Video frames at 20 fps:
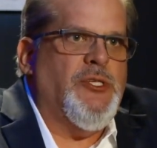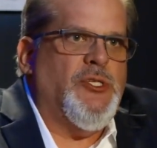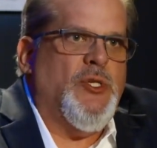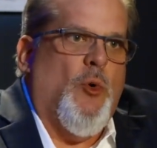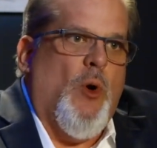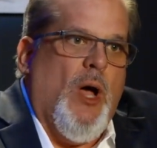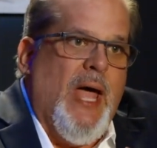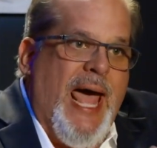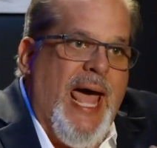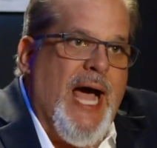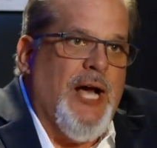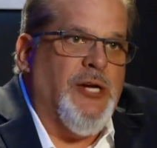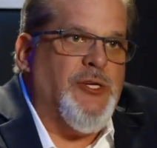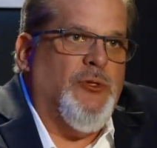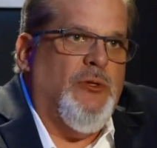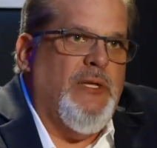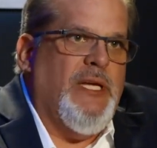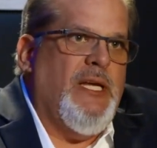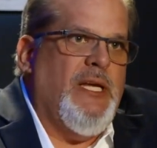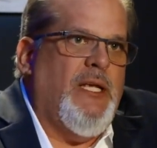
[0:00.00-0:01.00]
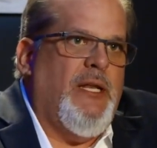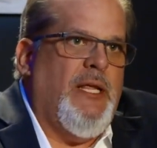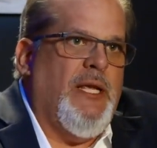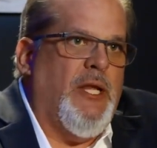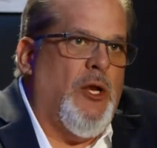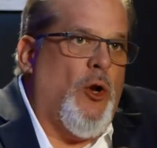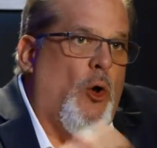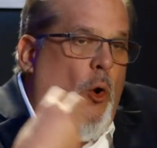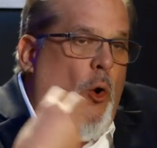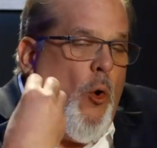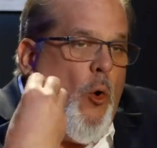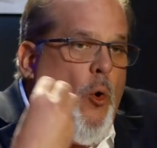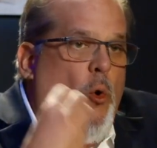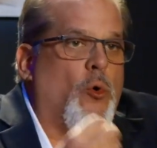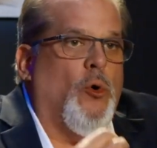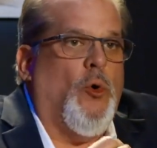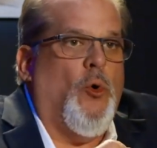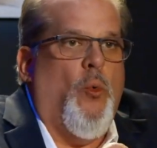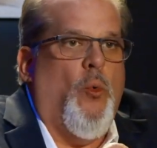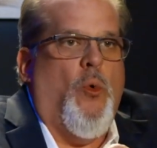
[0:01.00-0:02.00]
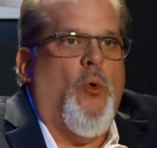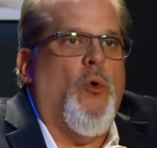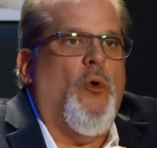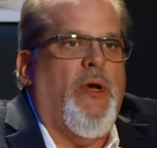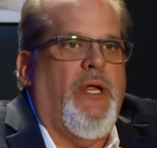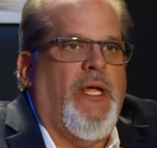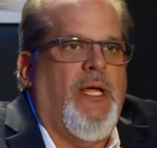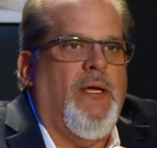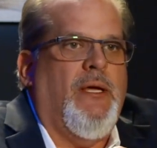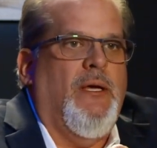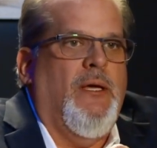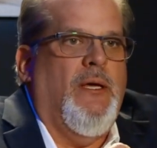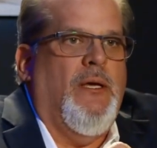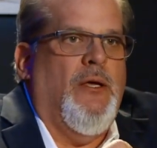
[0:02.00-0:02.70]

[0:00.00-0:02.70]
So actually getting an oral warning,